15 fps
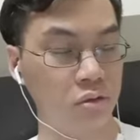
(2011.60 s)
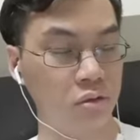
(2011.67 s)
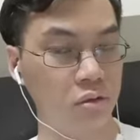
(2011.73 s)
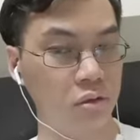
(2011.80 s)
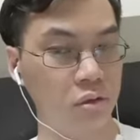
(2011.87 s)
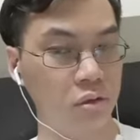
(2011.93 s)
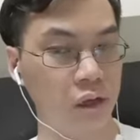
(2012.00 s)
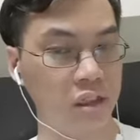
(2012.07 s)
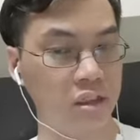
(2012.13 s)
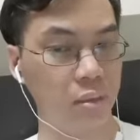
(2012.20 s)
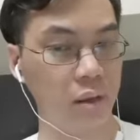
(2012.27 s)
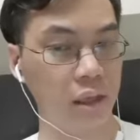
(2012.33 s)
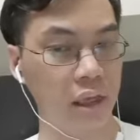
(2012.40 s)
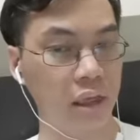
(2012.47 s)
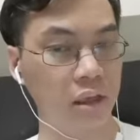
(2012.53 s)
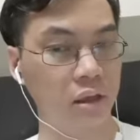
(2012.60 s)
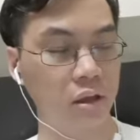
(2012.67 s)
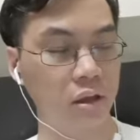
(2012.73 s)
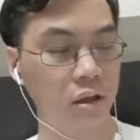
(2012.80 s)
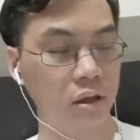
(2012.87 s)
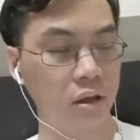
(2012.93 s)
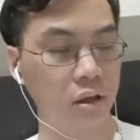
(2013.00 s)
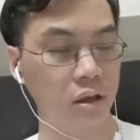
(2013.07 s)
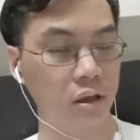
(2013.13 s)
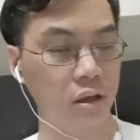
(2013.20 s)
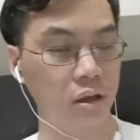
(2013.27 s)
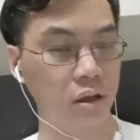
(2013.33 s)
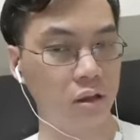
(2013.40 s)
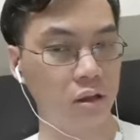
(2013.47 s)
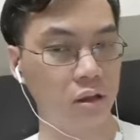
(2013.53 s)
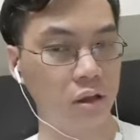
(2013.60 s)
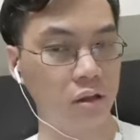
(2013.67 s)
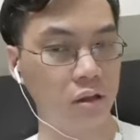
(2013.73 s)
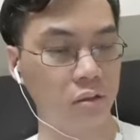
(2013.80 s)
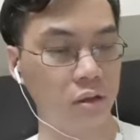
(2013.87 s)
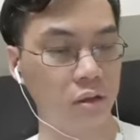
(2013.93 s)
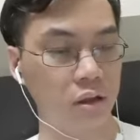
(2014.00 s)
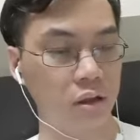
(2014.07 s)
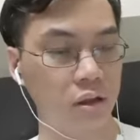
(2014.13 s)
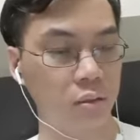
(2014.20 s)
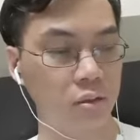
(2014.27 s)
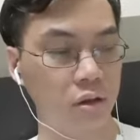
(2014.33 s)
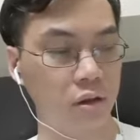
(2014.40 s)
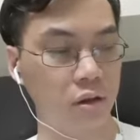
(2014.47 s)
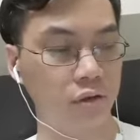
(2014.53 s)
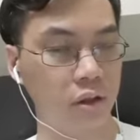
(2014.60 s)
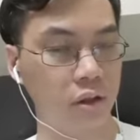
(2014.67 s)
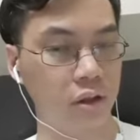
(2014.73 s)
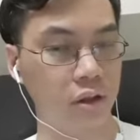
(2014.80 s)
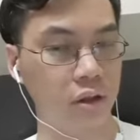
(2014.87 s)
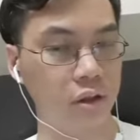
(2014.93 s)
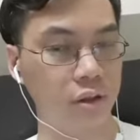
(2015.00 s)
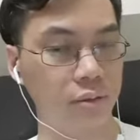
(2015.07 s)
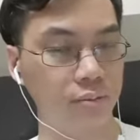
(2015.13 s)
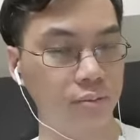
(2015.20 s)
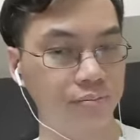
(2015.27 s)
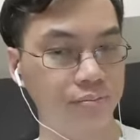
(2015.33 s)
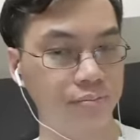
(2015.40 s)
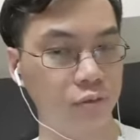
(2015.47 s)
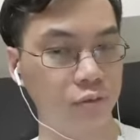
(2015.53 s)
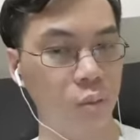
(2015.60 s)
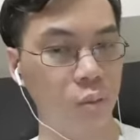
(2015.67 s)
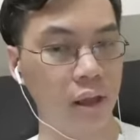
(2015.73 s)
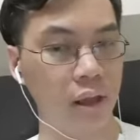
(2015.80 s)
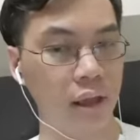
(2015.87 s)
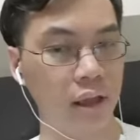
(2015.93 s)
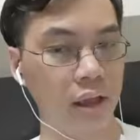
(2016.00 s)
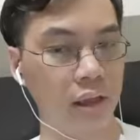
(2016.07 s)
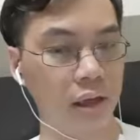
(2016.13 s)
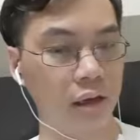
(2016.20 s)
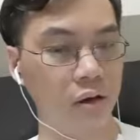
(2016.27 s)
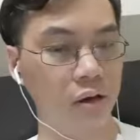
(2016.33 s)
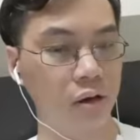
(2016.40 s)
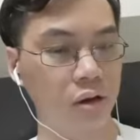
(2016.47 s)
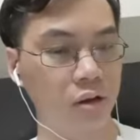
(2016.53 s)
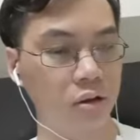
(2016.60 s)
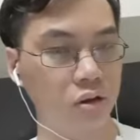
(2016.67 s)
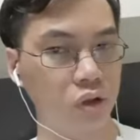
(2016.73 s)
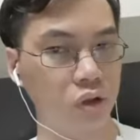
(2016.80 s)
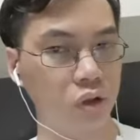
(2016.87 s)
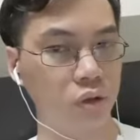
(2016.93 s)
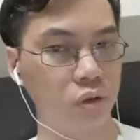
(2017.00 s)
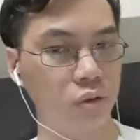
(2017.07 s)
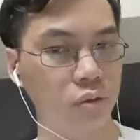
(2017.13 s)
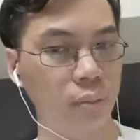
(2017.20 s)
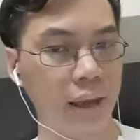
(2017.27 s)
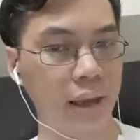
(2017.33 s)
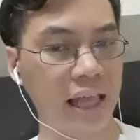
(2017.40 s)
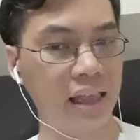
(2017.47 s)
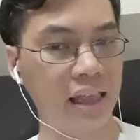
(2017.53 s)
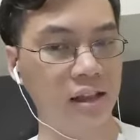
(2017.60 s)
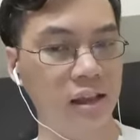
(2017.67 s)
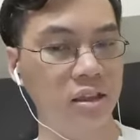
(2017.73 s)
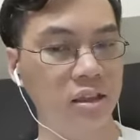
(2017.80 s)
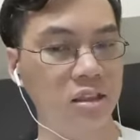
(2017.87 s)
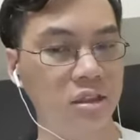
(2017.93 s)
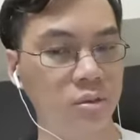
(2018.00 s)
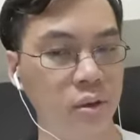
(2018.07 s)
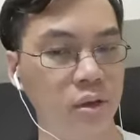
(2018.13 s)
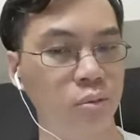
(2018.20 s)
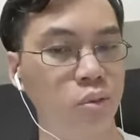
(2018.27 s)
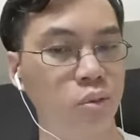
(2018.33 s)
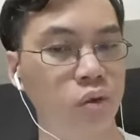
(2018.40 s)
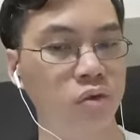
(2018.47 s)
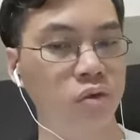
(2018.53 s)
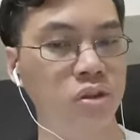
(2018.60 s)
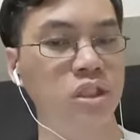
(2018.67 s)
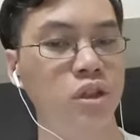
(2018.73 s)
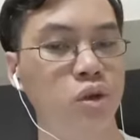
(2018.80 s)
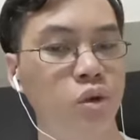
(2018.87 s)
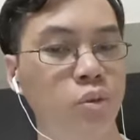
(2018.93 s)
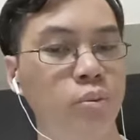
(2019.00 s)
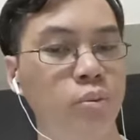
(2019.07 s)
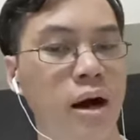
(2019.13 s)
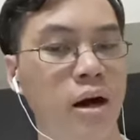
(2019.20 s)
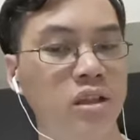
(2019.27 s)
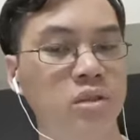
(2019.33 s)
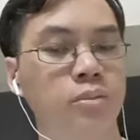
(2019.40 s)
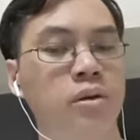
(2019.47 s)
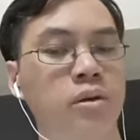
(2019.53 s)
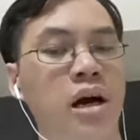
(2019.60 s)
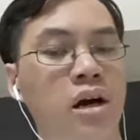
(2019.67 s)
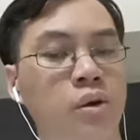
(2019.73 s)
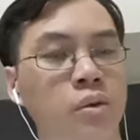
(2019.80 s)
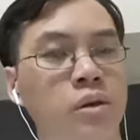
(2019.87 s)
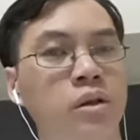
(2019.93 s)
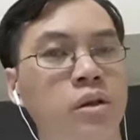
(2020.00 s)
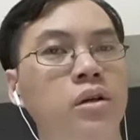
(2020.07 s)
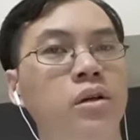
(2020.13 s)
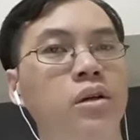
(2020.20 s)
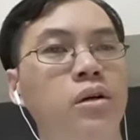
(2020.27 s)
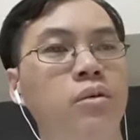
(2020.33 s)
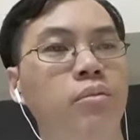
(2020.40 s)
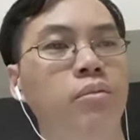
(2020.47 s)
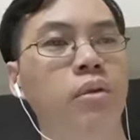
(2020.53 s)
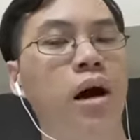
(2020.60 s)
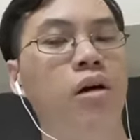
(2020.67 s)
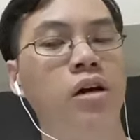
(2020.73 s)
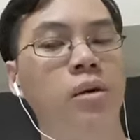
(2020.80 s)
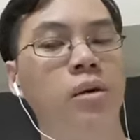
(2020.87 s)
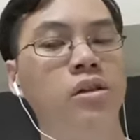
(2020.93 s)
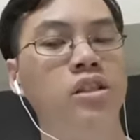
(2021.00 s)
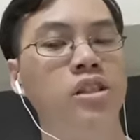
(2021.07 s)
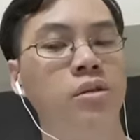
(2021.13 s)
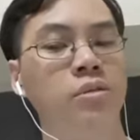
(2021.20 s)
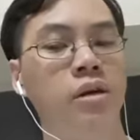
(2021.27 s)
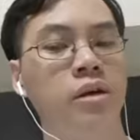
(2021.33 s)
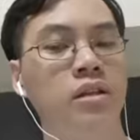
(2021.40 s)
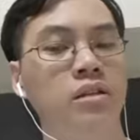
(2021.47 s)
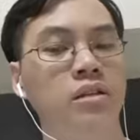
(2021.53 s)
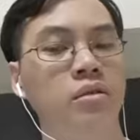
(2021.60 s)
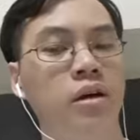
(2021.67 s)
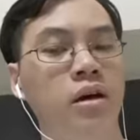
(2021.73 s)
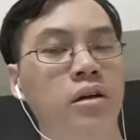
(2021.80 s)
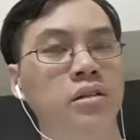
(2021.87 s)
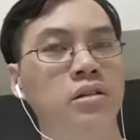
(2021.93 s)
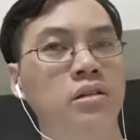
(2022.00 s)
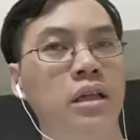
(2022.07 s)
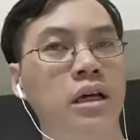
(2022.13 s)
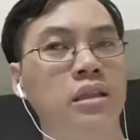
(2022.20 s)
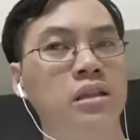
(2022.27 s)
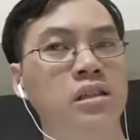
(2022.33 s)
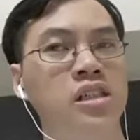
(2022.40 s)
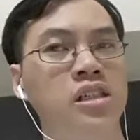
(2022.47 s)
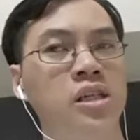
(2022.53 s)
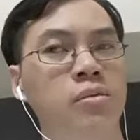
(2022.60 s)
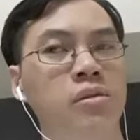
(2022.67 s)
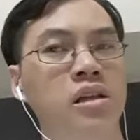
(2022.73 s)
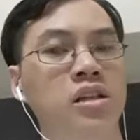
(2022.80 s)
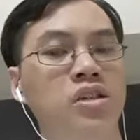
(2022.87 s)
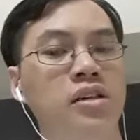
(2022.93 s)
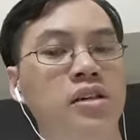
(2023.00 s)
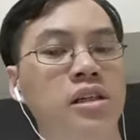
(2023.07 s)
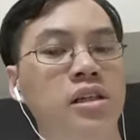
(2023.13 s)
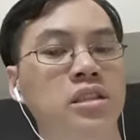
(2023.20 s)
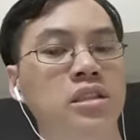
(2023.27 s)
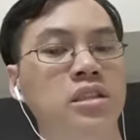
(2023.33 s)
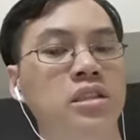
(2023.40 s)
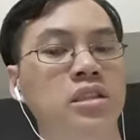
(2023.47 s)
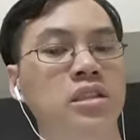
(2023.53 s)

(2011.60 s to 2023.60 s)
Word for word: explain uh, in terms of uh, role playing. Like so mechanically the speed moves zero miles per hour but how come the ship can uh, is like the ship literally just